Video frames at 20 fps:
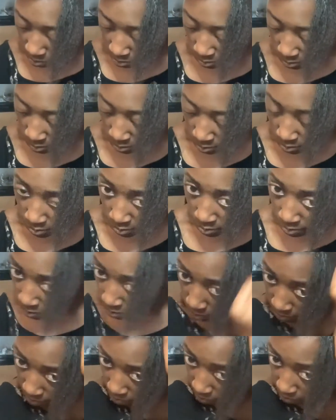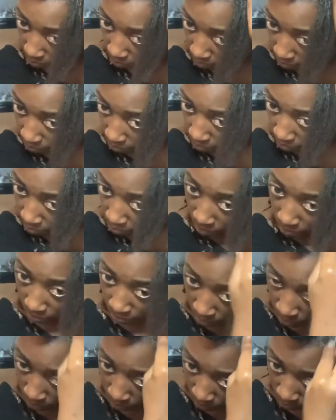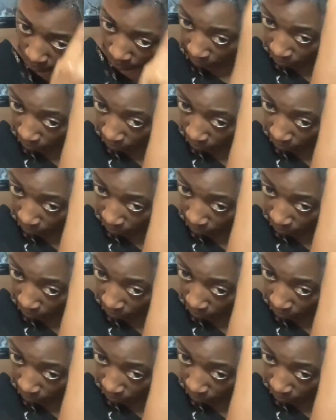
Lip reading: lay nice and flat when I go and do the